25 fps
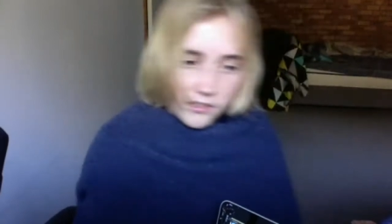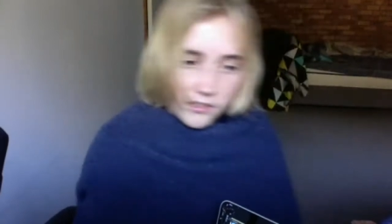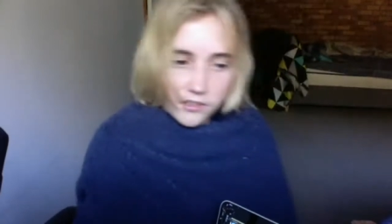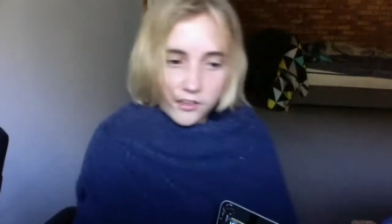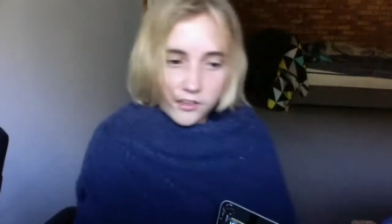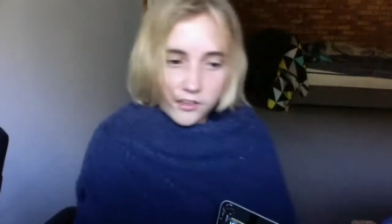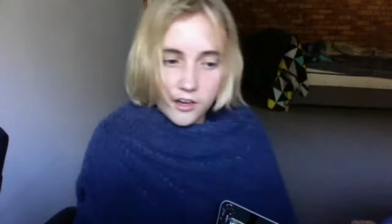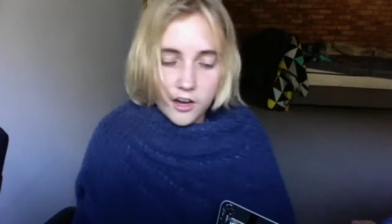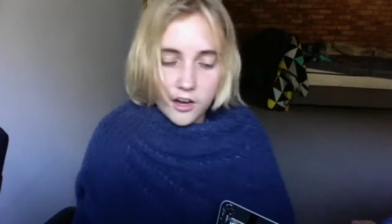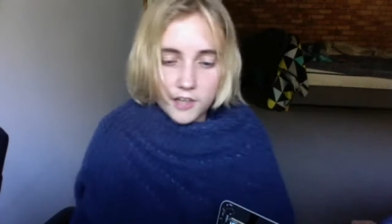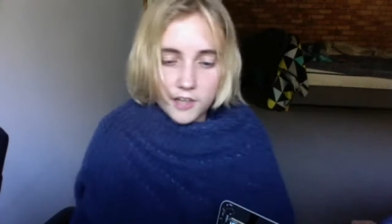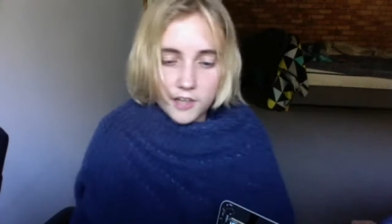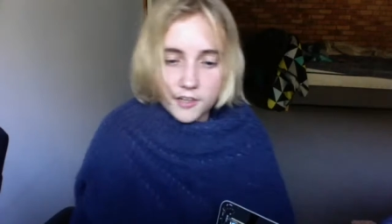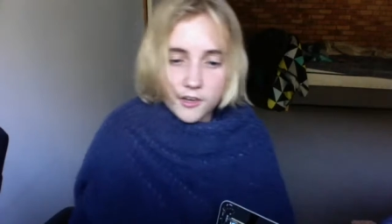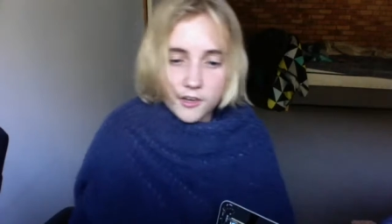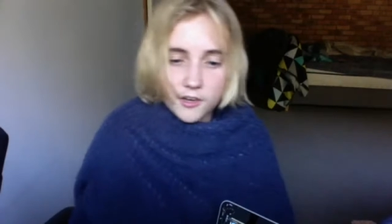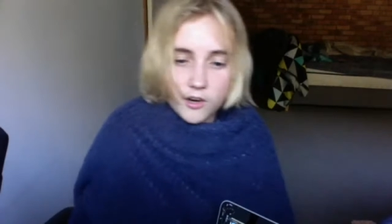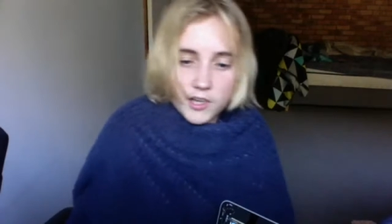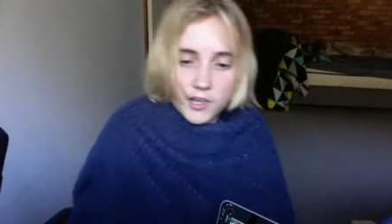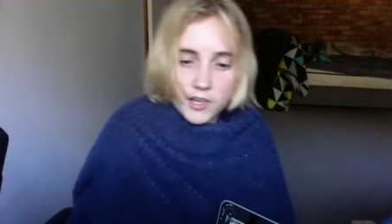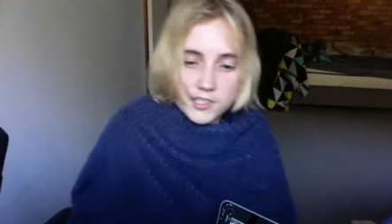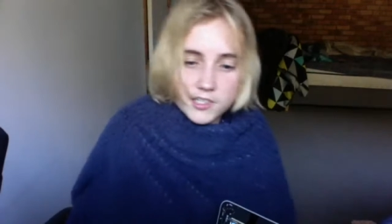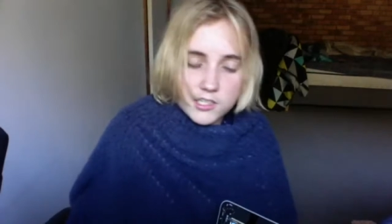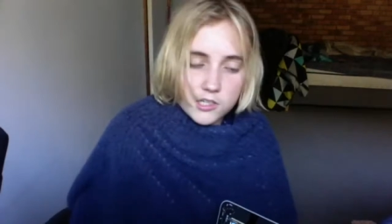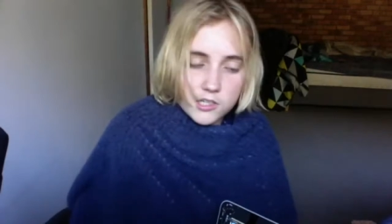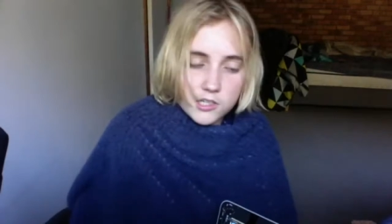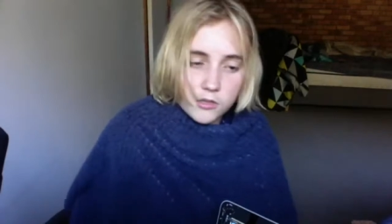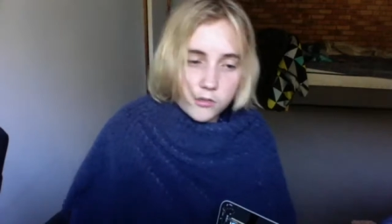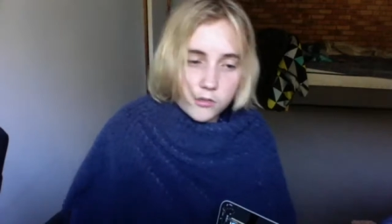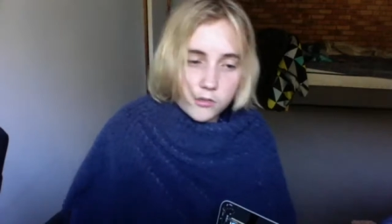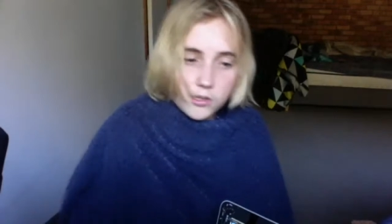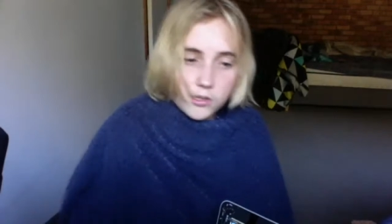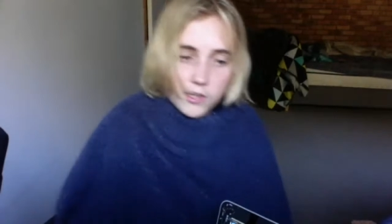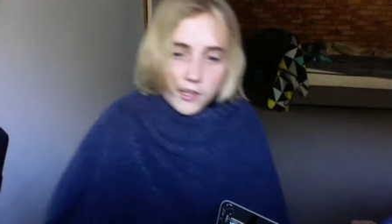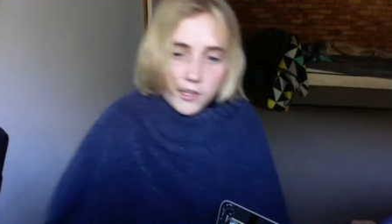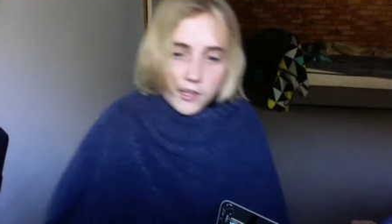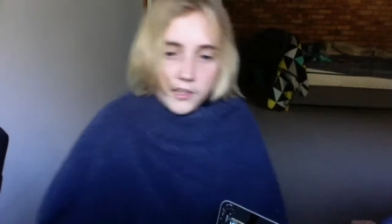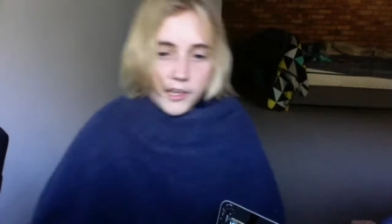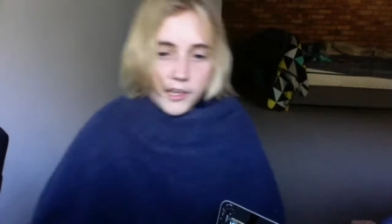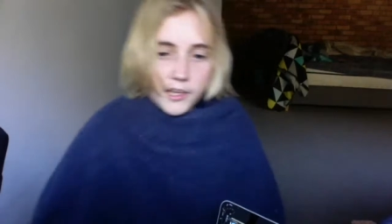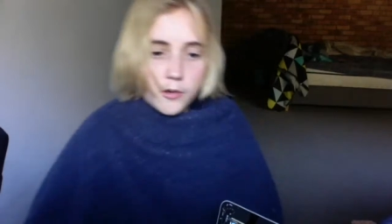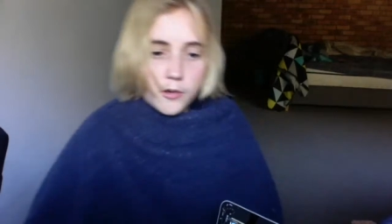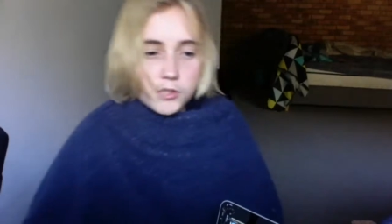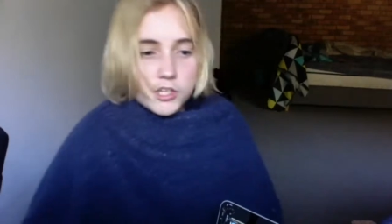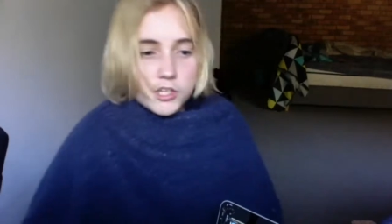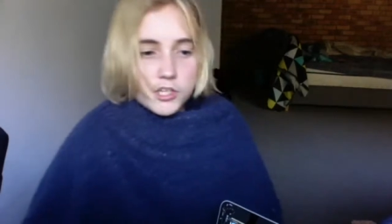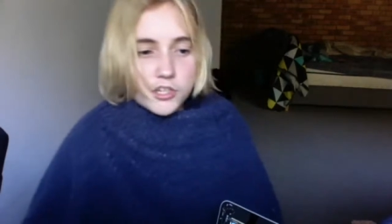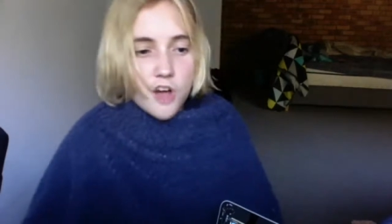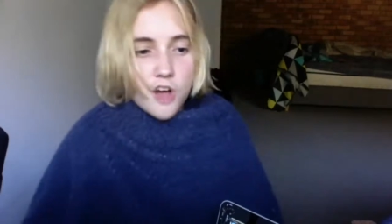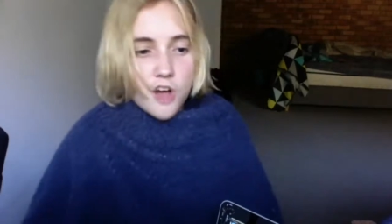I don't know. It was
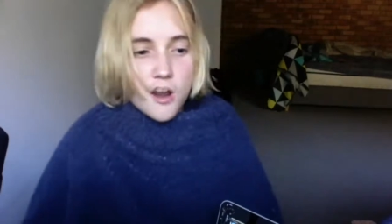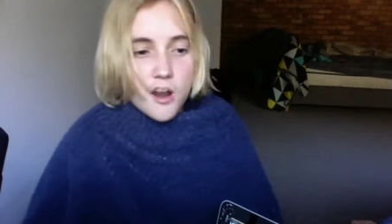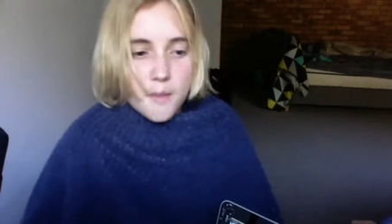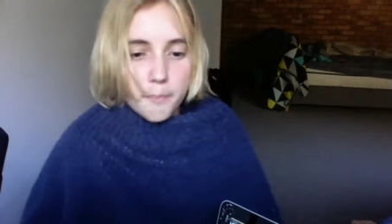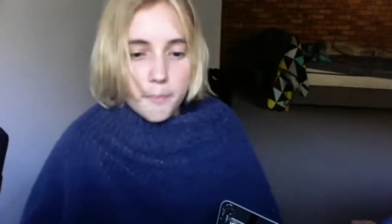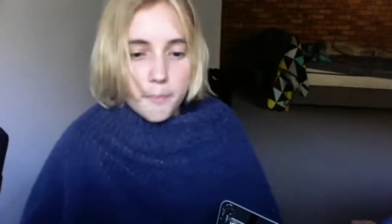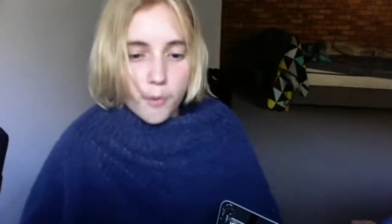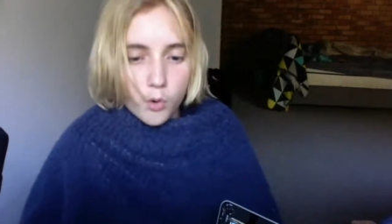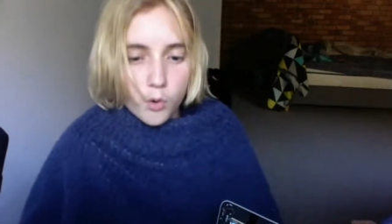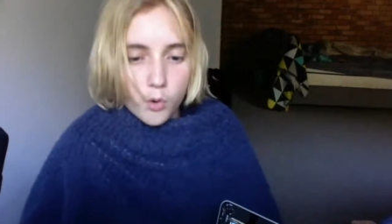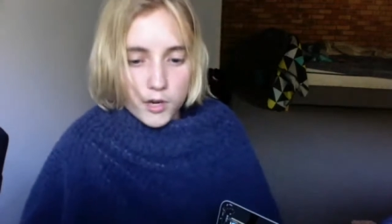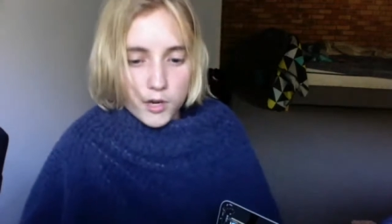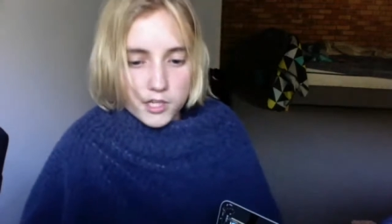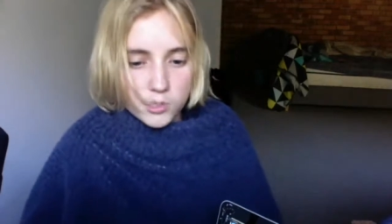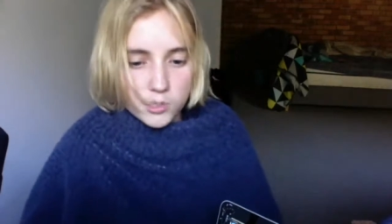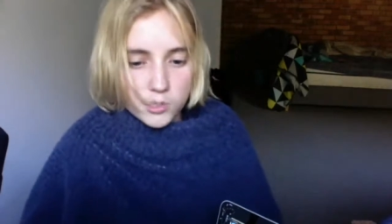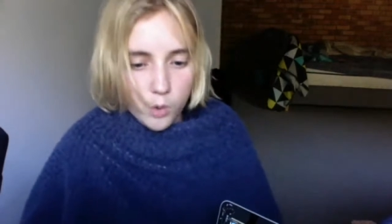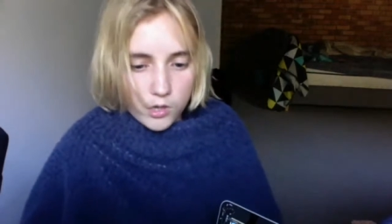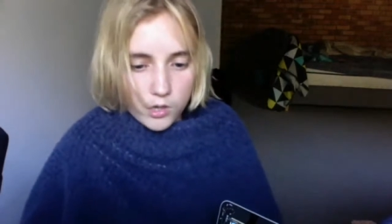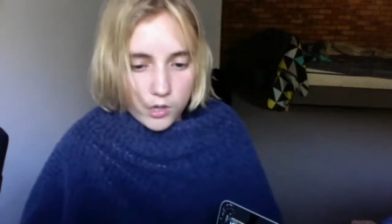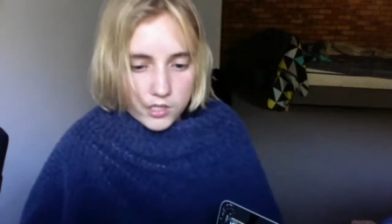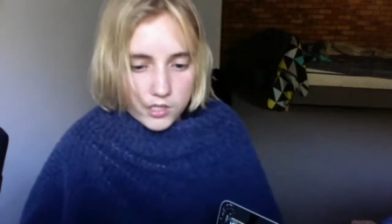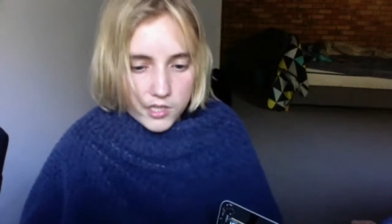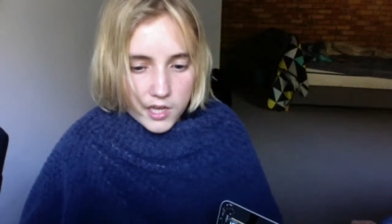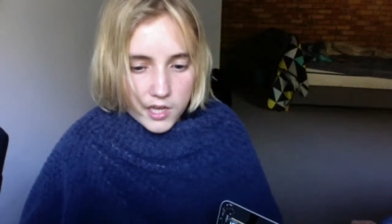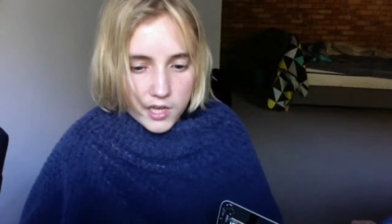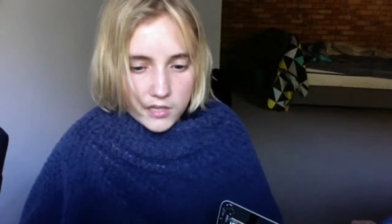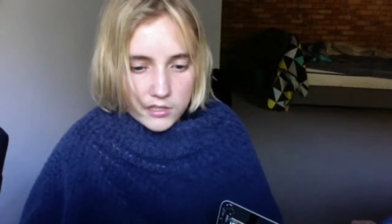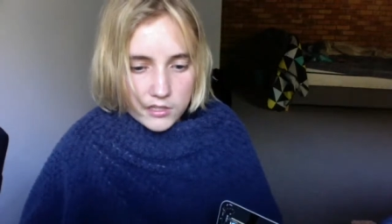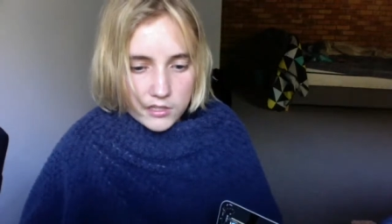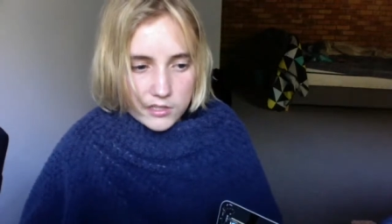just kind of boring towards the end.